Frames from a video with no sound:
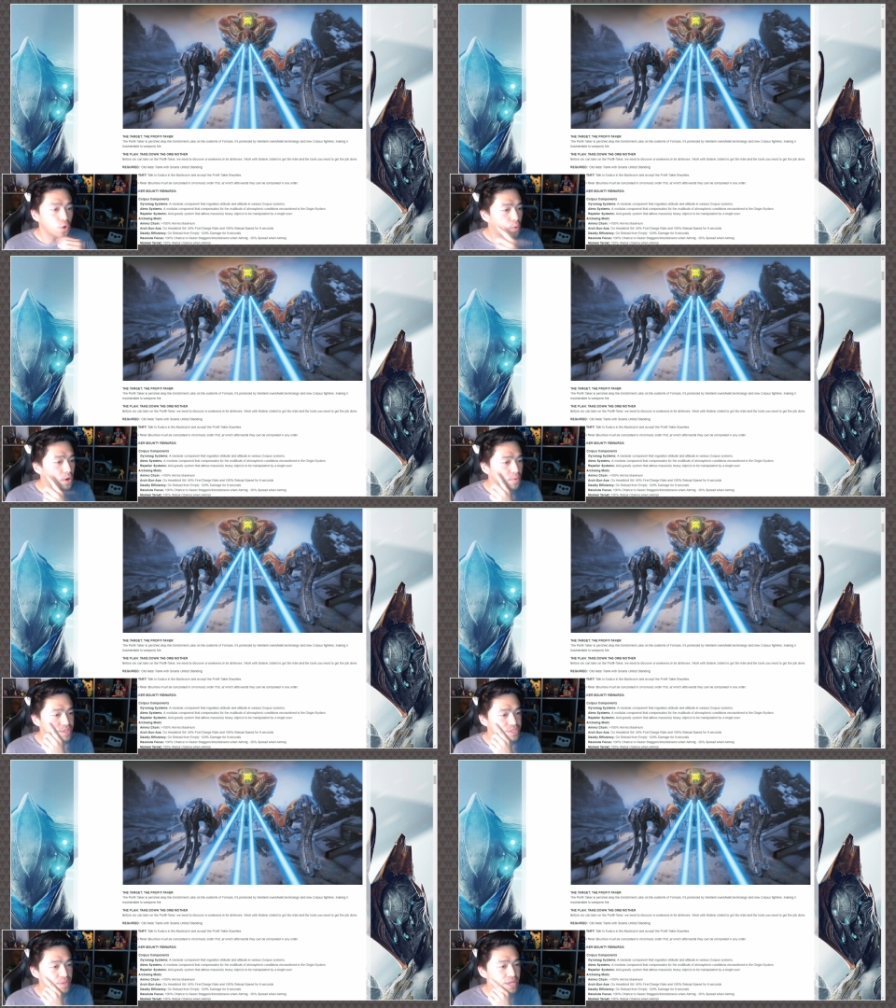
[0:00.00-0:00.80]
Work
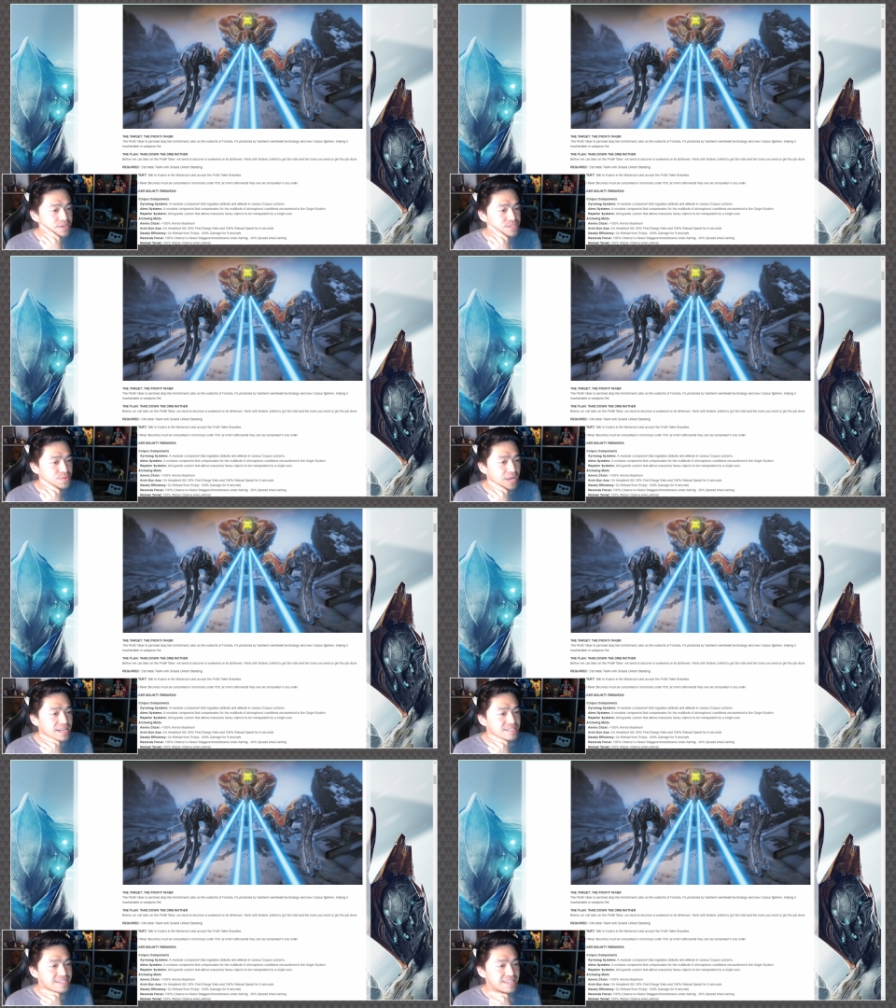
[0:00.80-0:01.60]
with Solaris
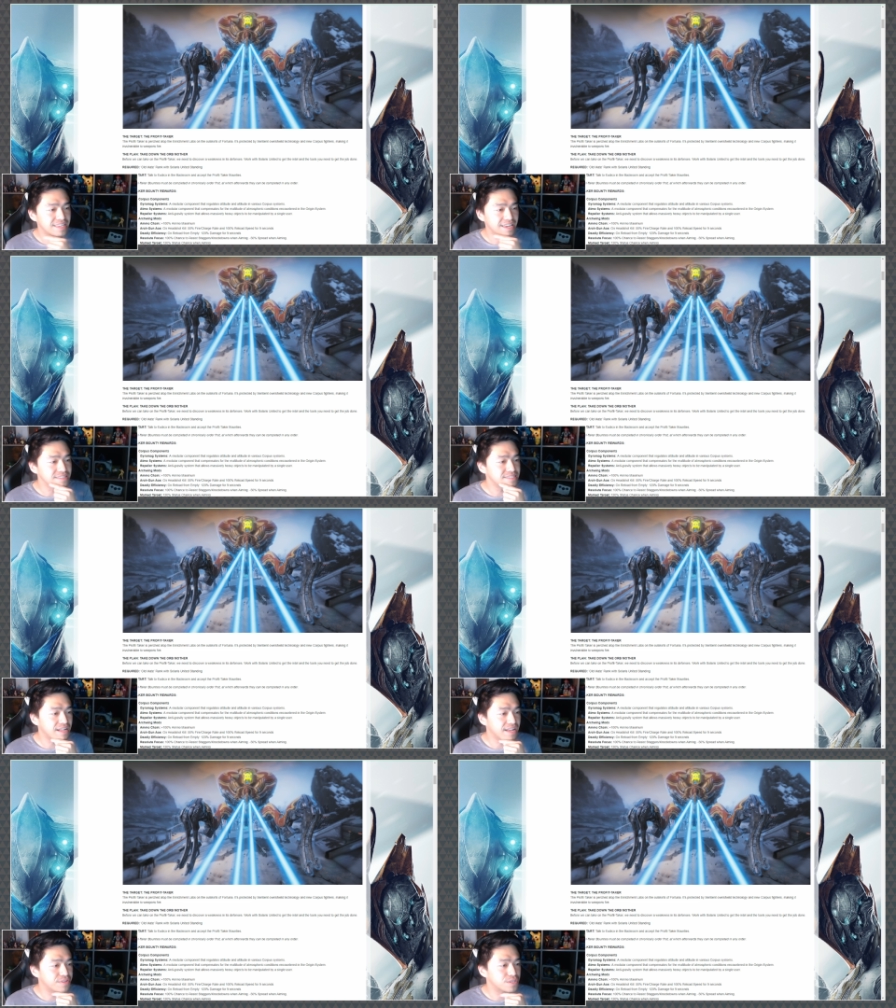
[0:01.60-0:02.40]
United to get the
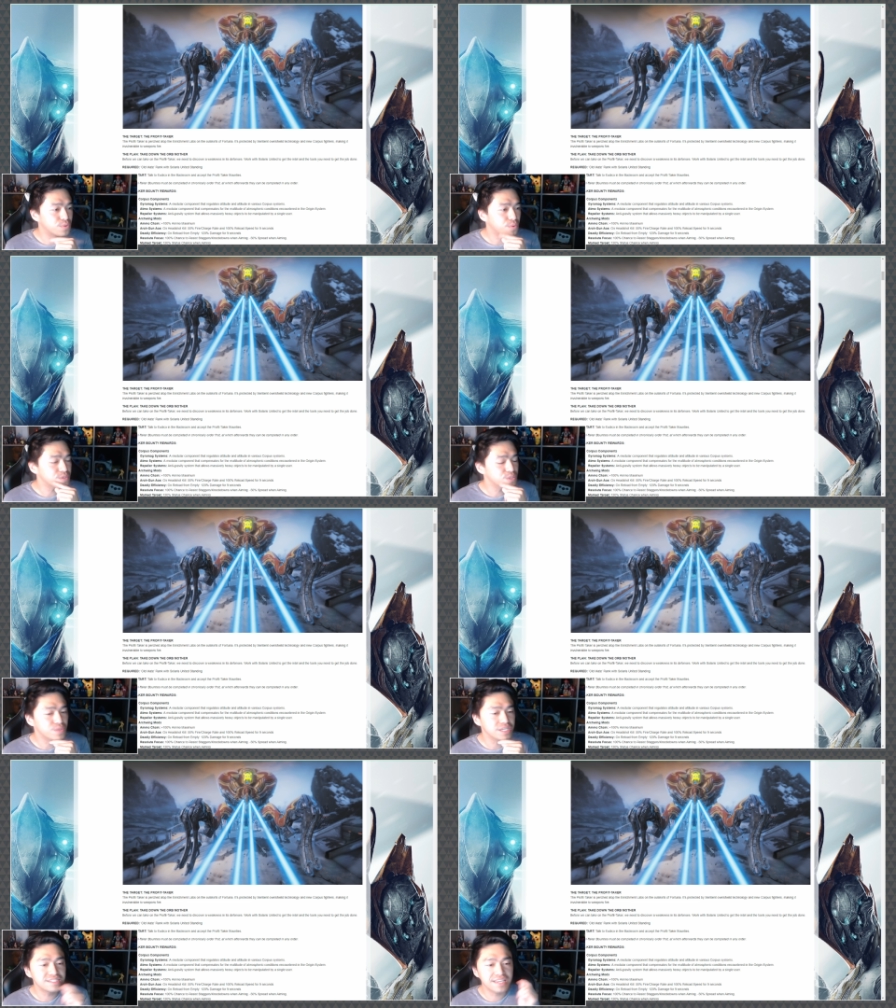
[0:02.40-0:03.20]
intel and the tools you
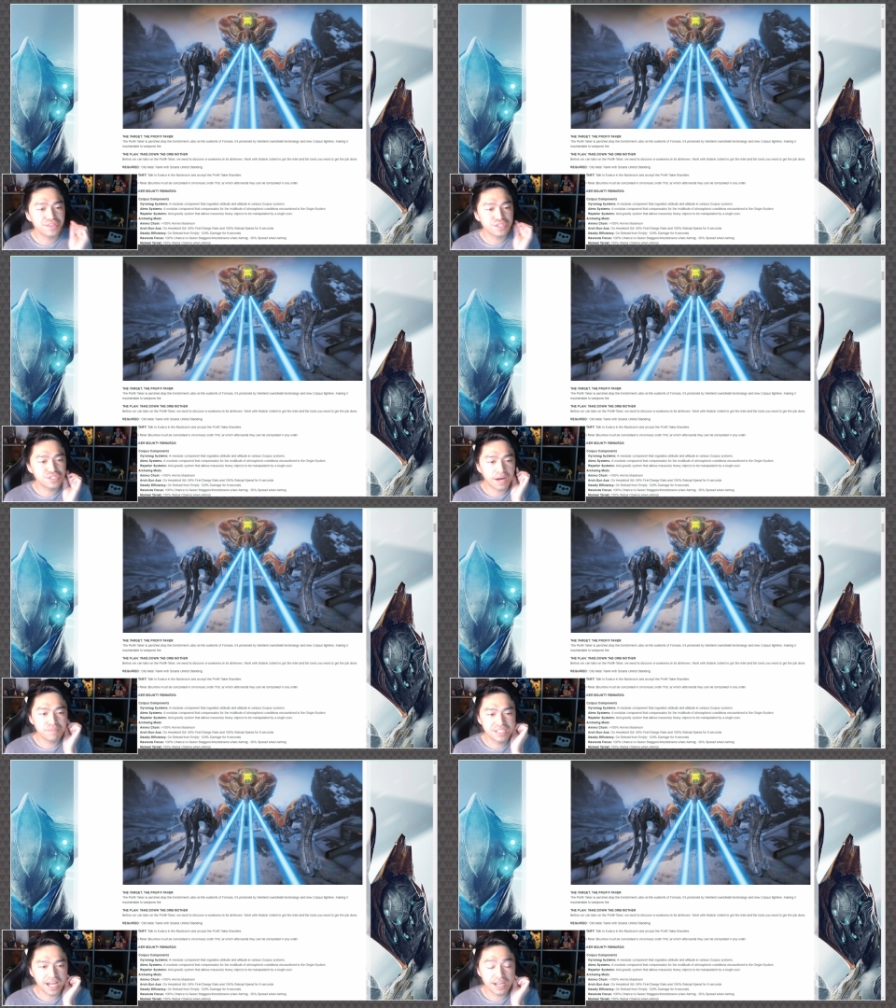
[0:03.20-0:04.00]
need to get the
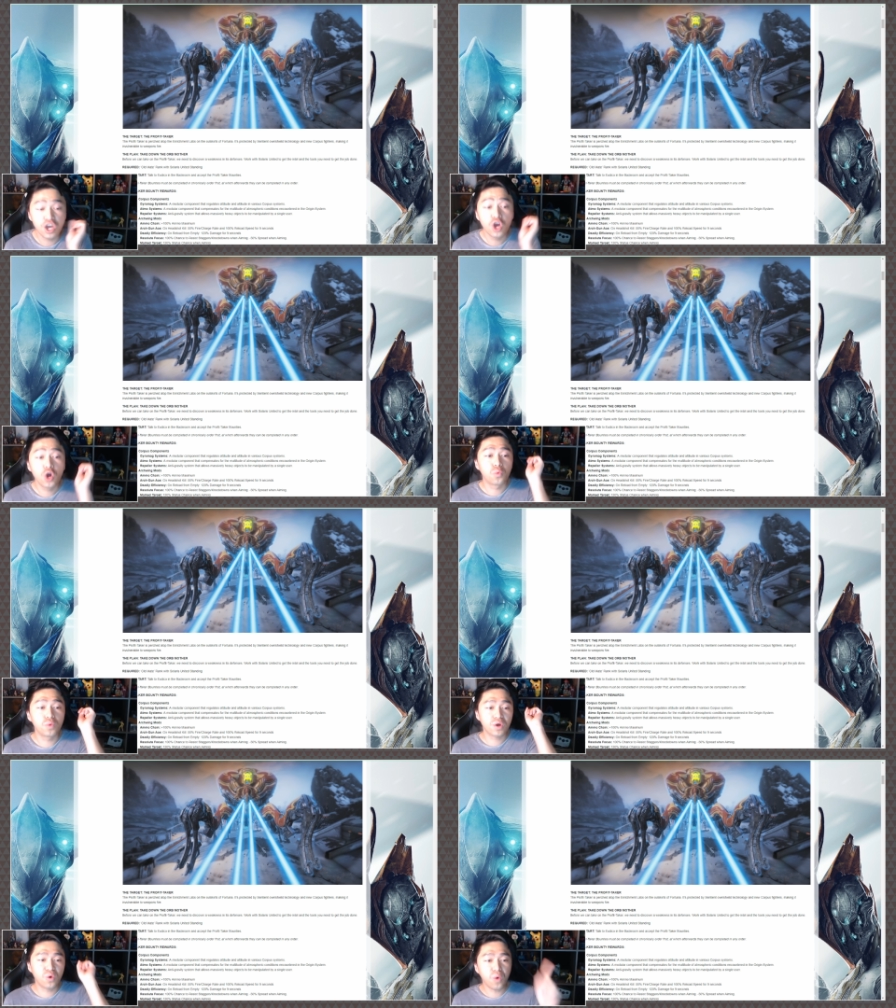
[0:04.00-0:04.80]
job done.
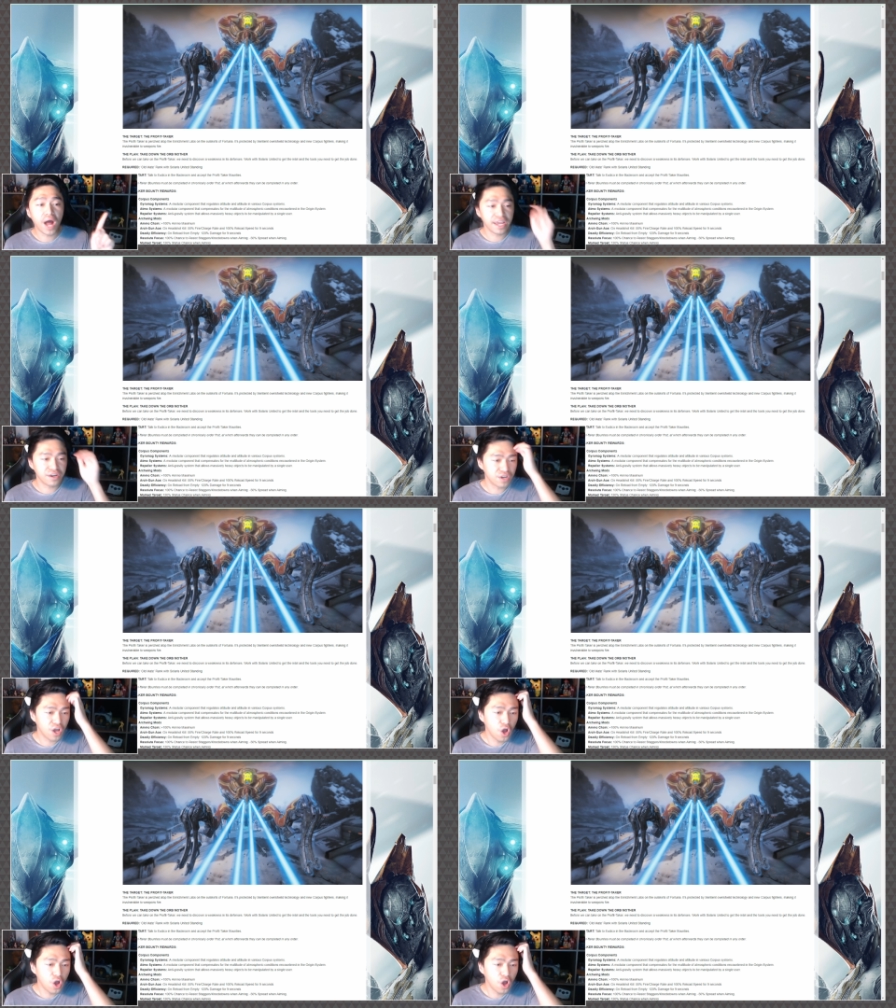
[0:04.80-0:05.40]
Required